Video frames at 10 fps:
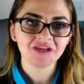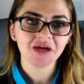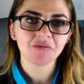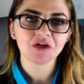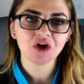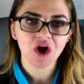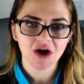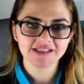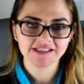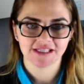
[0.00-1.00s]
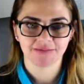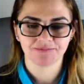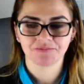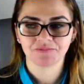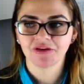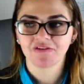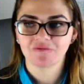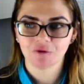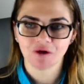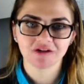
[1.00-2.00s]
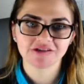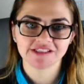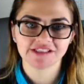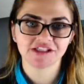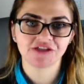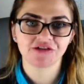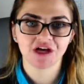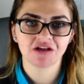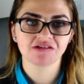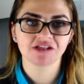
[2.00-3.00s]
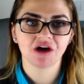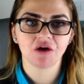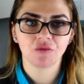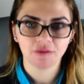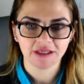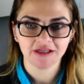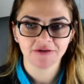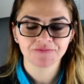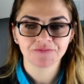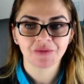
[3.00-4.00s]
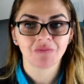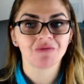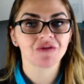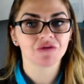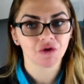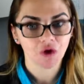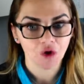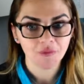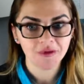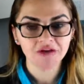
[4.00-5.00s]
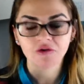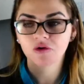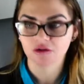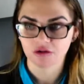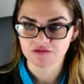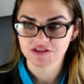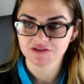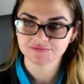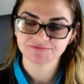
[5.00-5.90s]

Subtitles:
it would cost them $462 a week, whether they're open or closed.